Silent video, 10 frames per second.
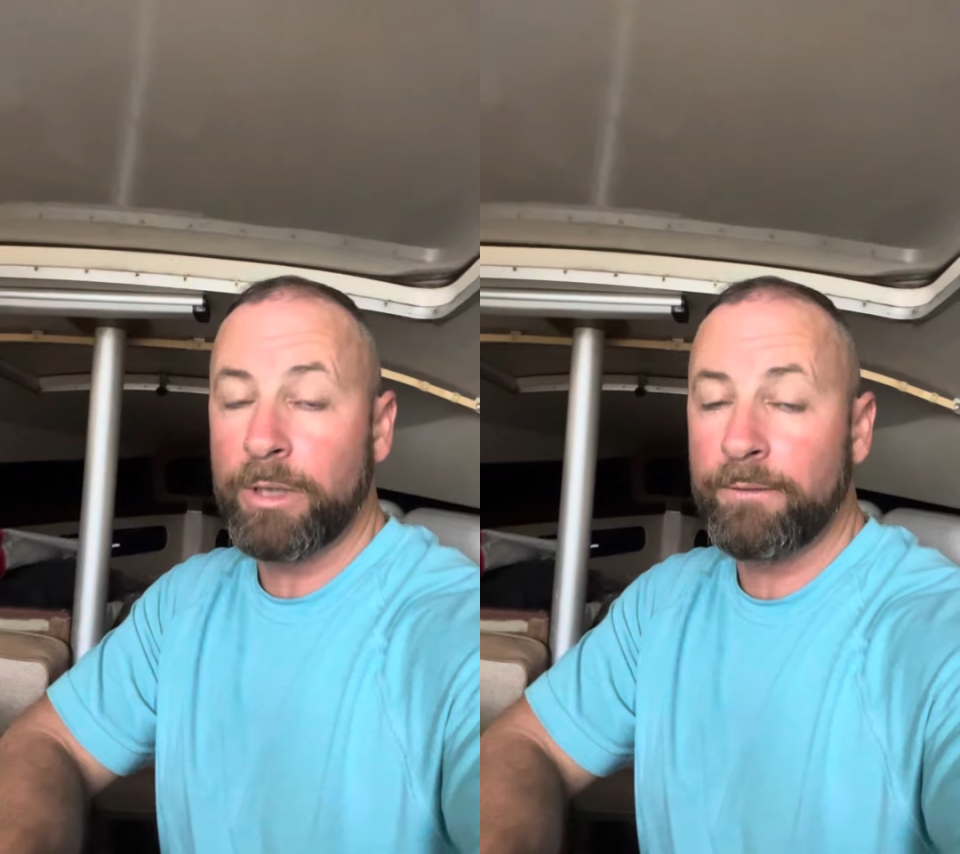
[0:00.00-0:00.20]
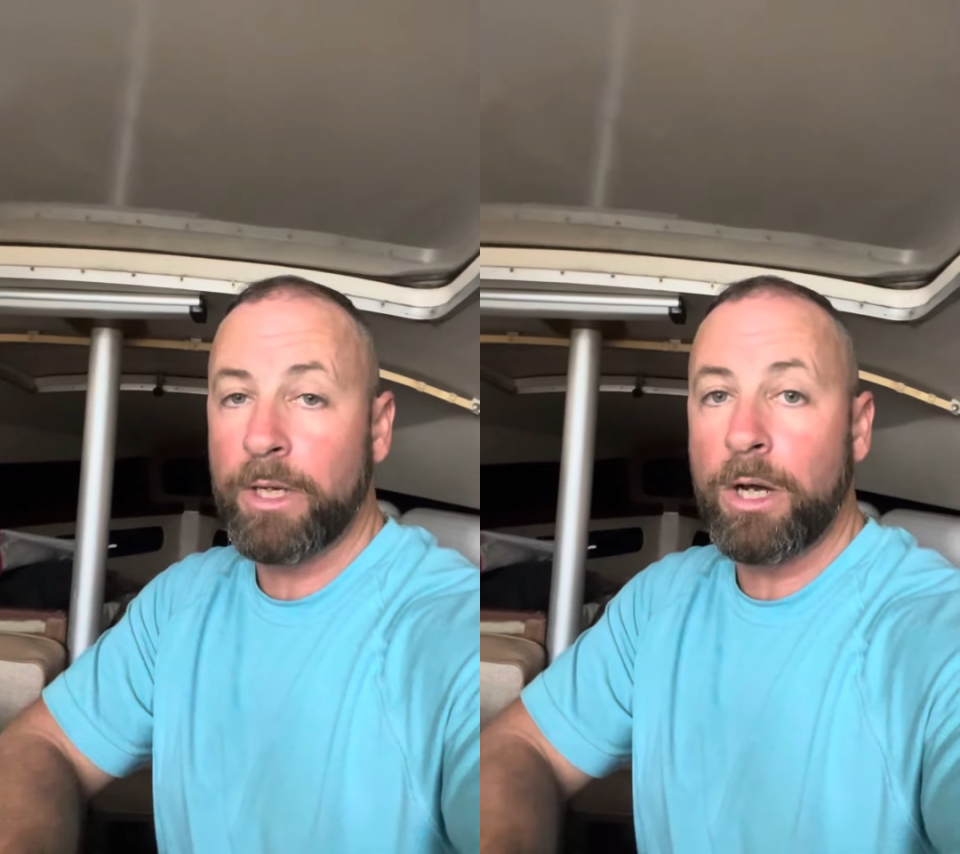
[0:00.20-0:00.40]

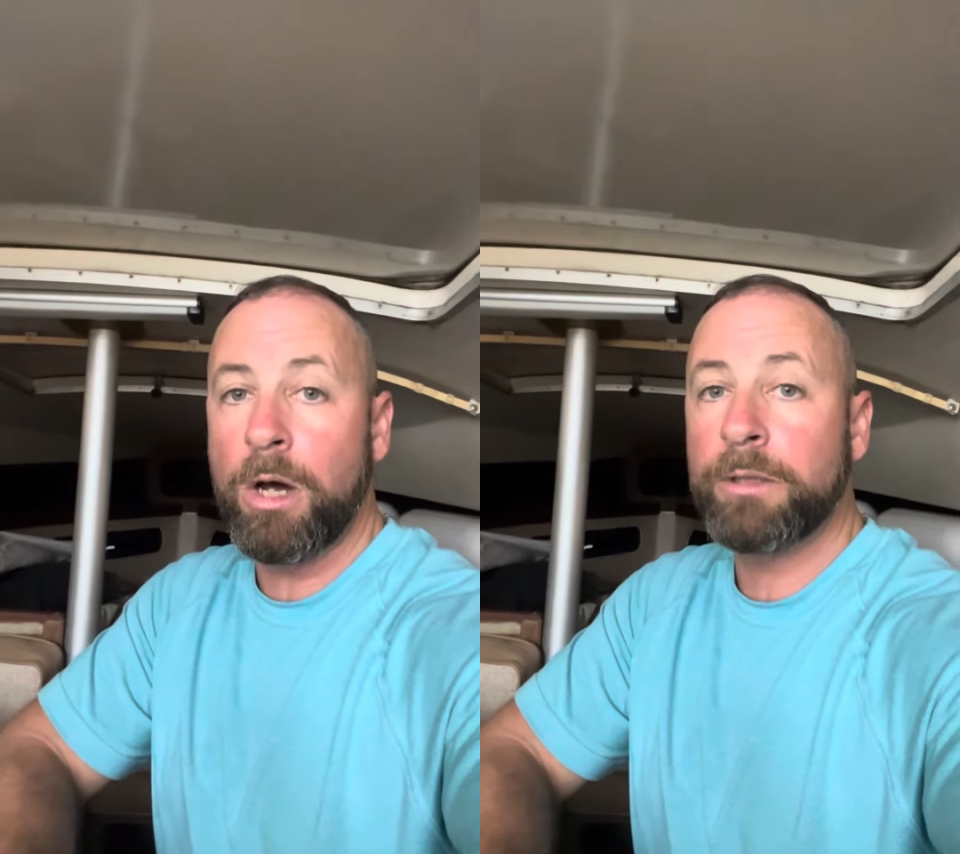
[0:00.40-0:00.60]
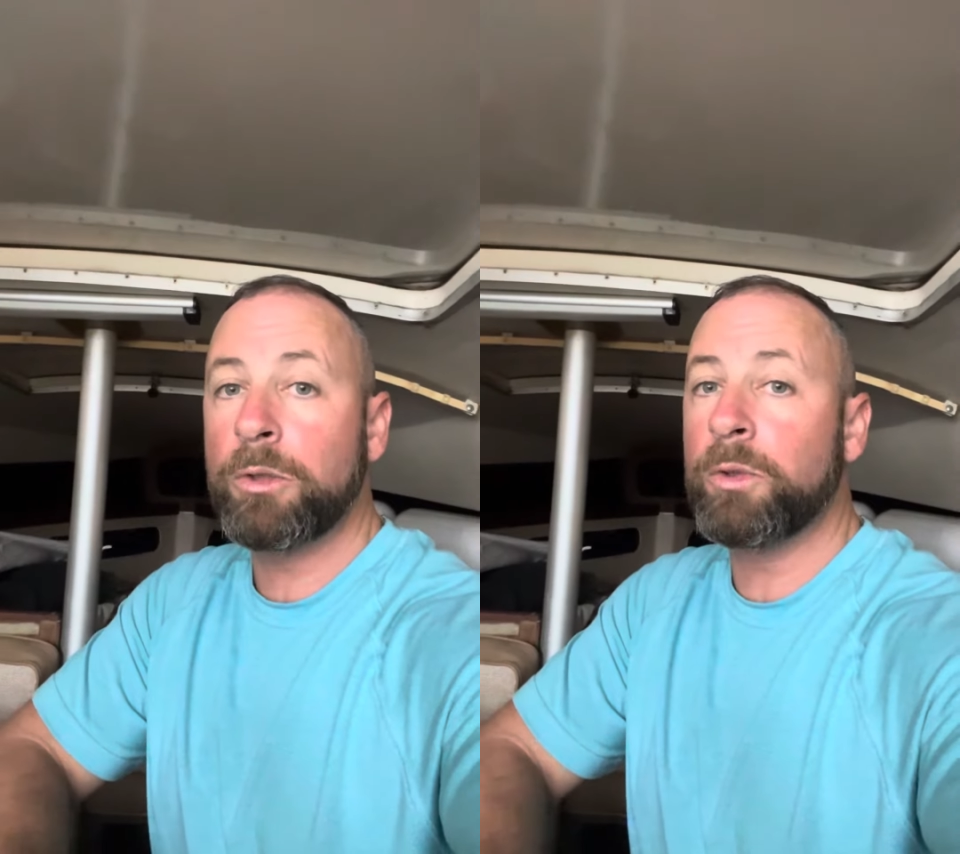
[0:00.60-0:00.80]
I've got an
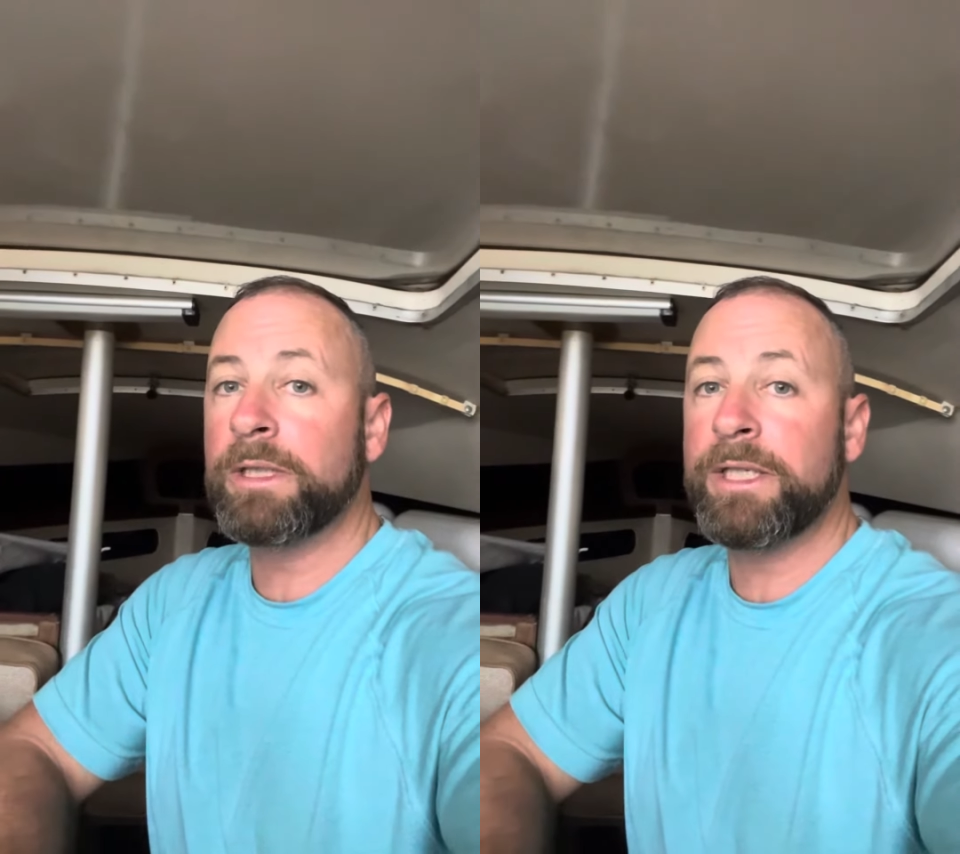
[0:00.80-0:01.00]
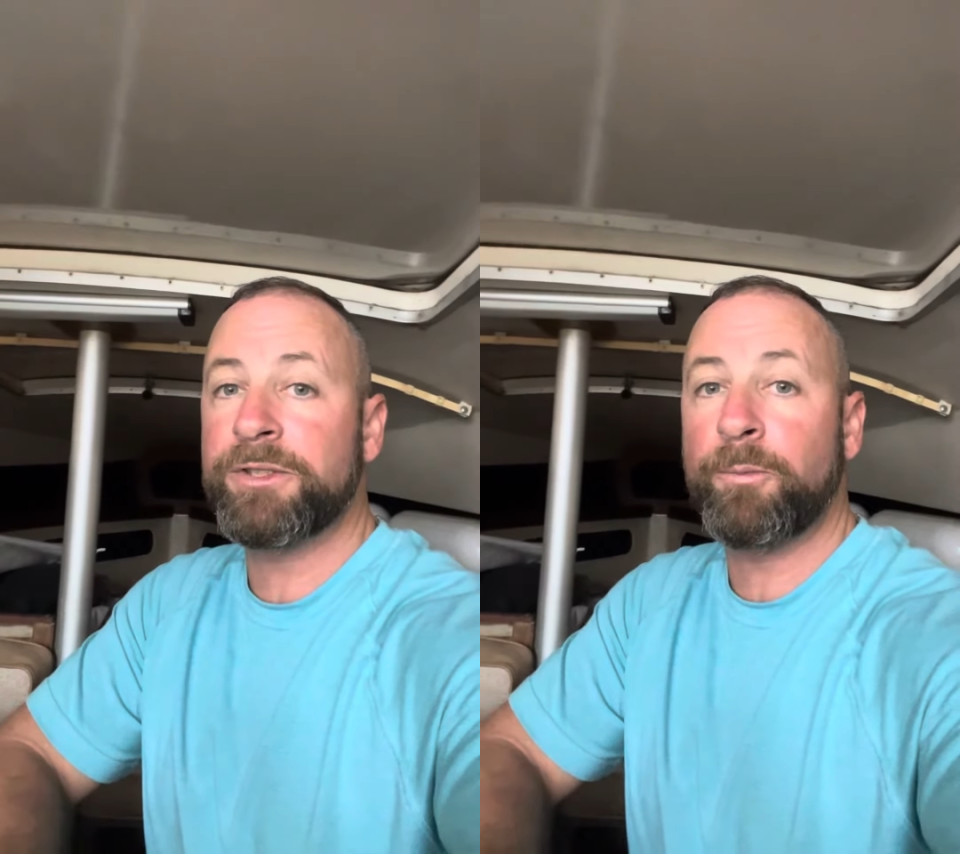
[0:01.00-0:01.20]
ongoing
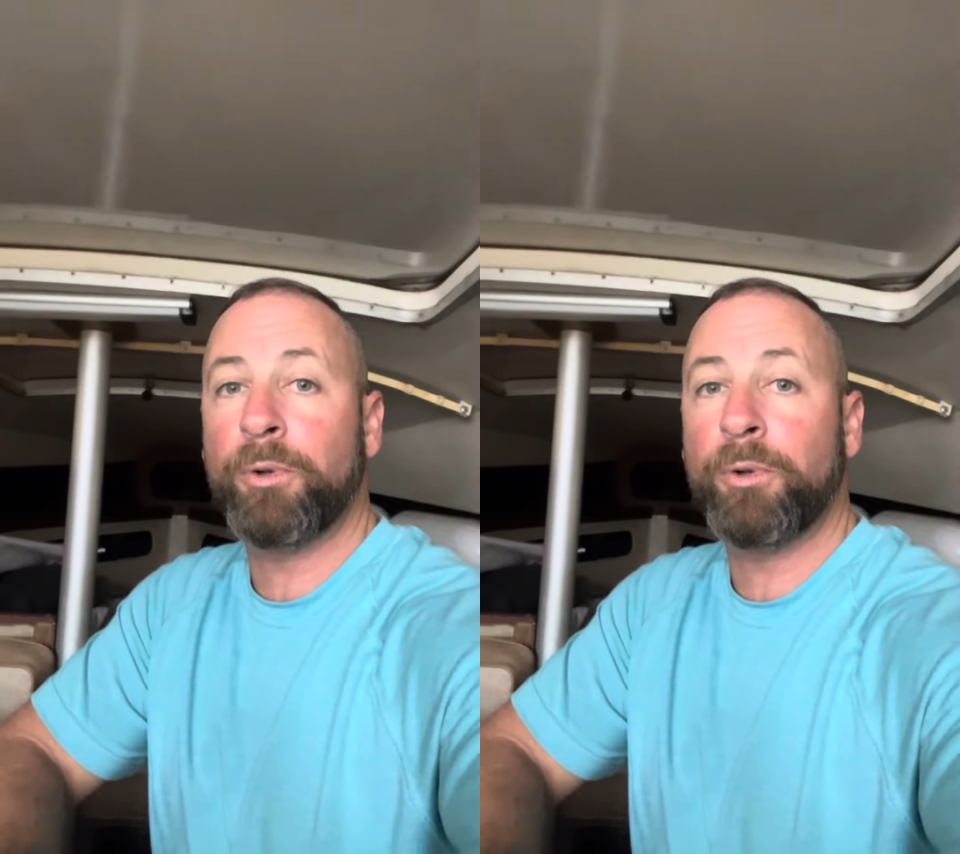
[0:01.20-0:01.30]
list of